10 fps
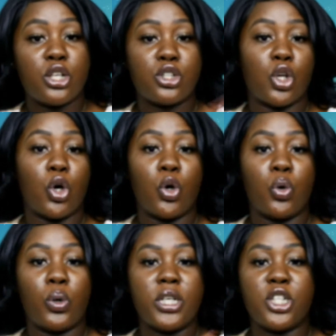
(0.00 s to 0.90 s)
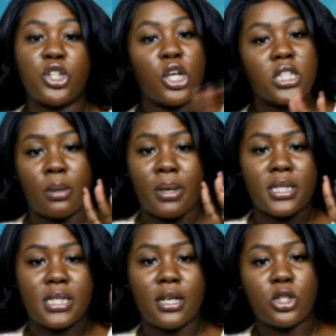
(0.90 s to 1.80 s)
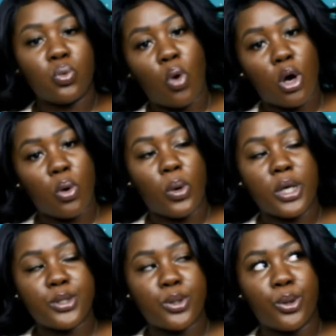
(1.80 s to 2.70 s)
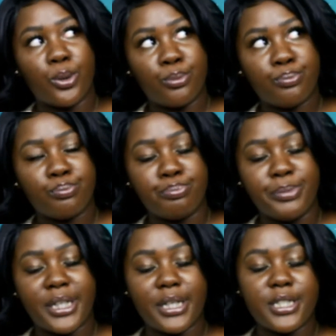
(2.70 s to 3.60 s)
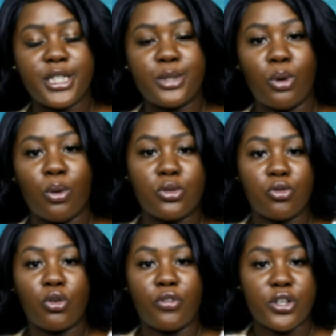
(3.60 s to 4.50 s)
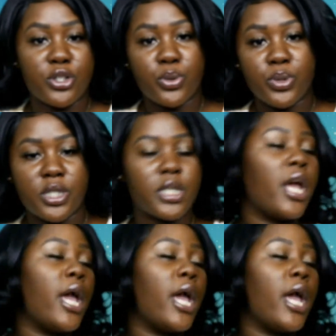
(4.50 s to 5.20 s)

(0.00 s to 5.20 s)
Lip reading: So it's the third time I decided to walk away, so because this boy was of excuses.